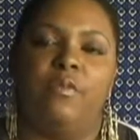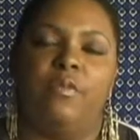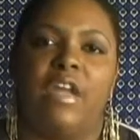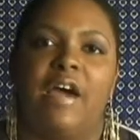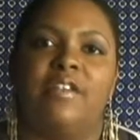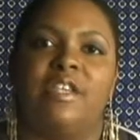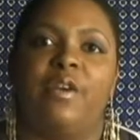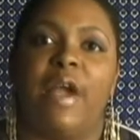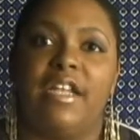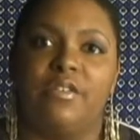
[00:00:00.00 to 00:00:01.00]
when I was in
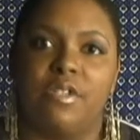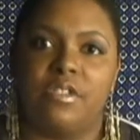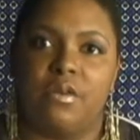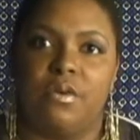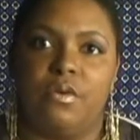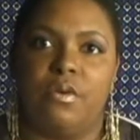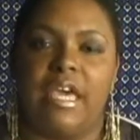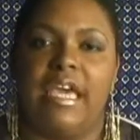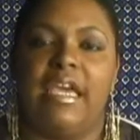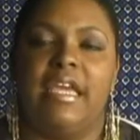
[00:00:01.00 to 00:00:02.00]
graduate school.
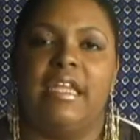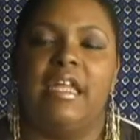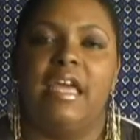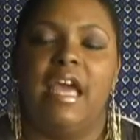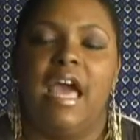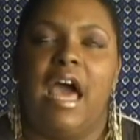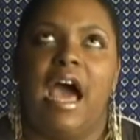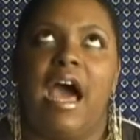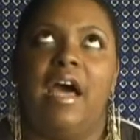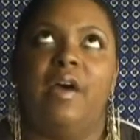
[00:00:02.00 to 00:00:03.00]
And
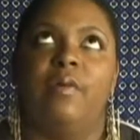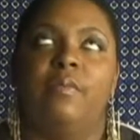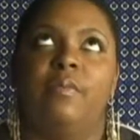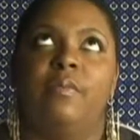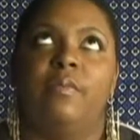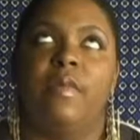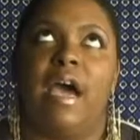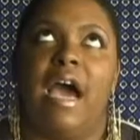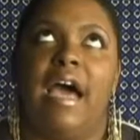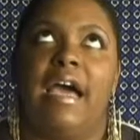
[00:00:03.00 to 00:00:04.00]

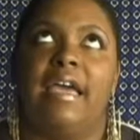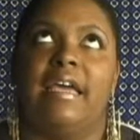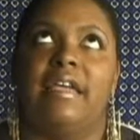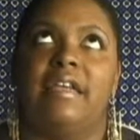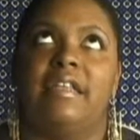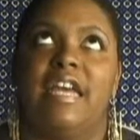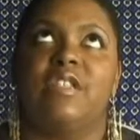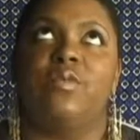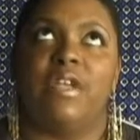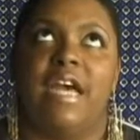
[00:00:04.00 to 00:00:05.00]
that's
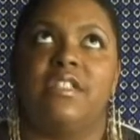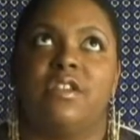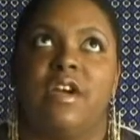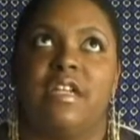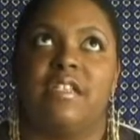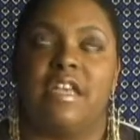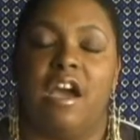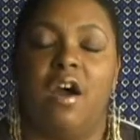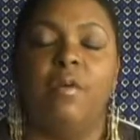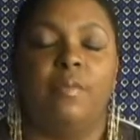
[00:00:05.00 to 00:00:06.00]
when I started saying,
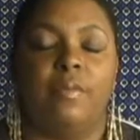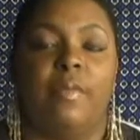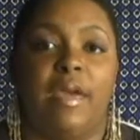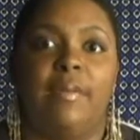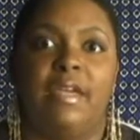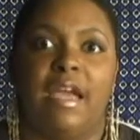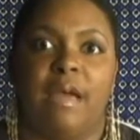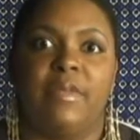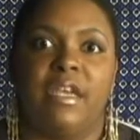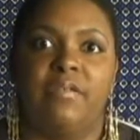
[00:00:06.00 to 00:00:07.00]
oh, maybe
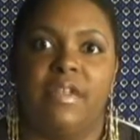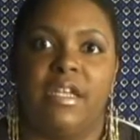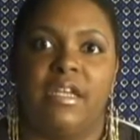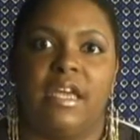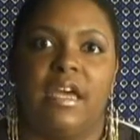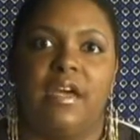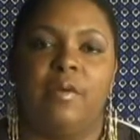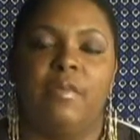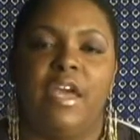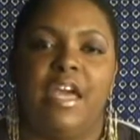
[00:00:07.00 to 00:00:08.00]
I'm gifted.
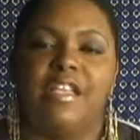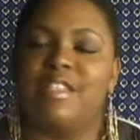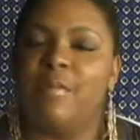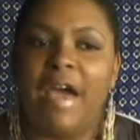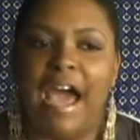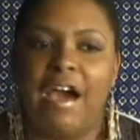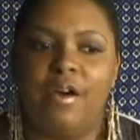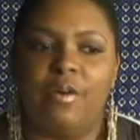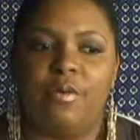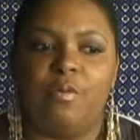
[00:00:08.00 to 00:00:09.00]

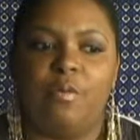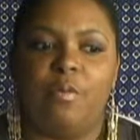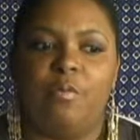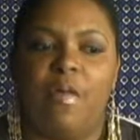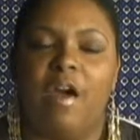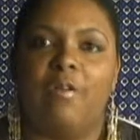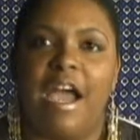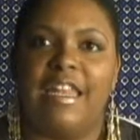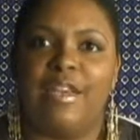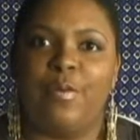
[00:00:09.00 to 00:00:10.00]
Somehow my
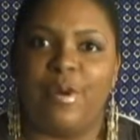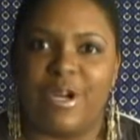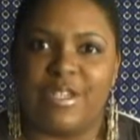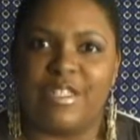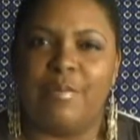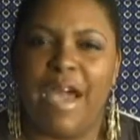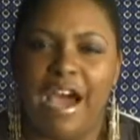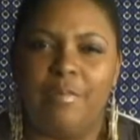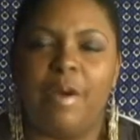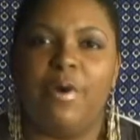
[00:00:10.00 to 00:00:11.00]
writing works.
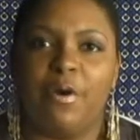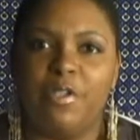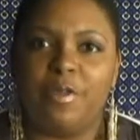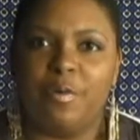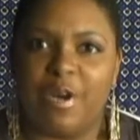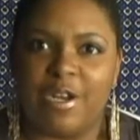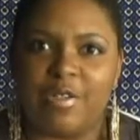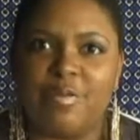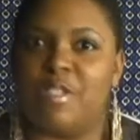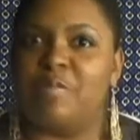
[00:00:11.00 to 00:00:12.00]
Somehow my poetry
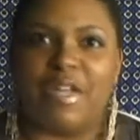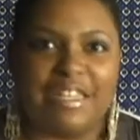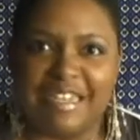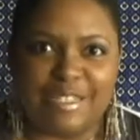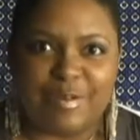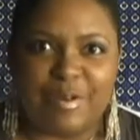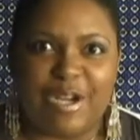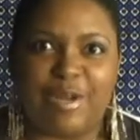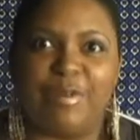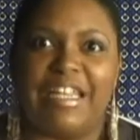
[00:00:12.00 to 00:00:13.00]
works. When spelling doesn't
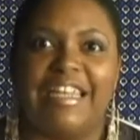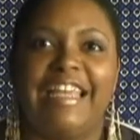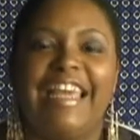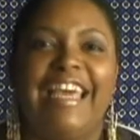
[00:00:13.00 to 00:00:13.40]
work, when,